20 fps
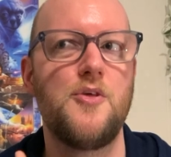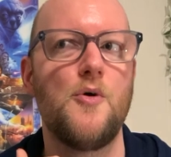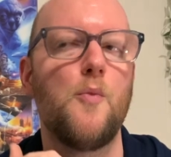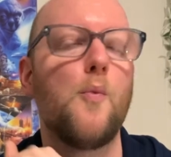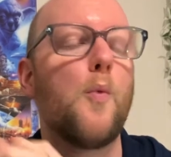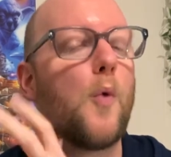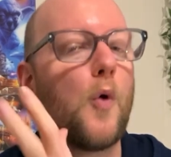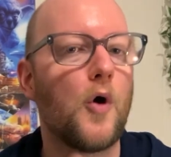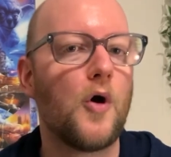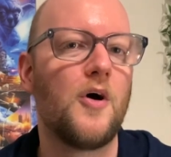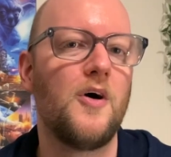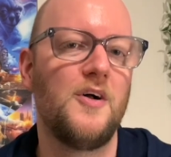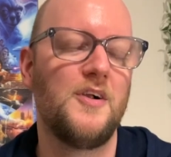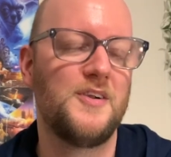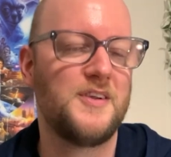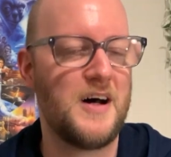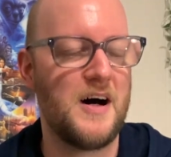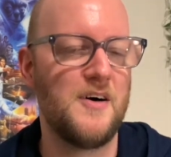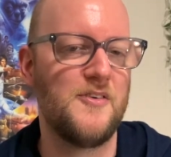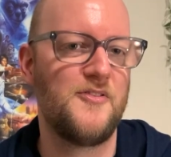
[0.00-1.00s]
world
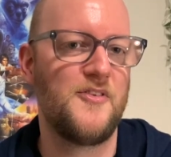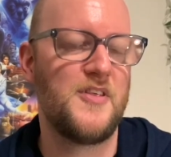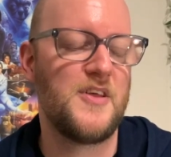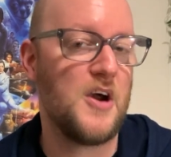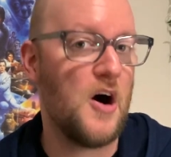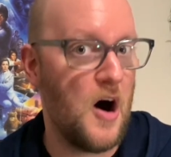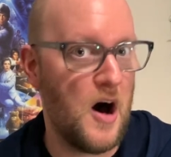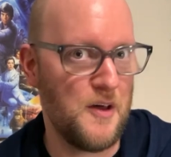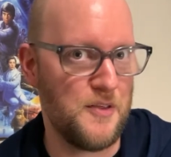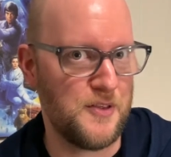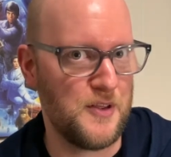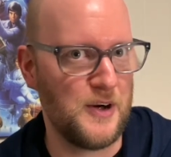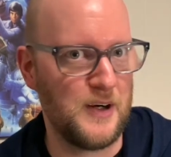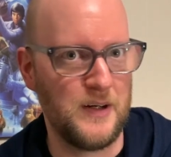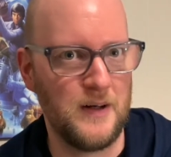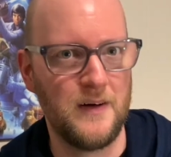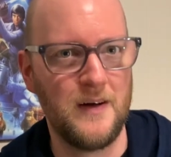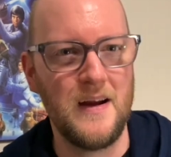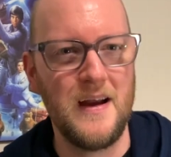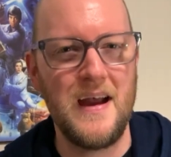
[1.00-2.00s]
of the author,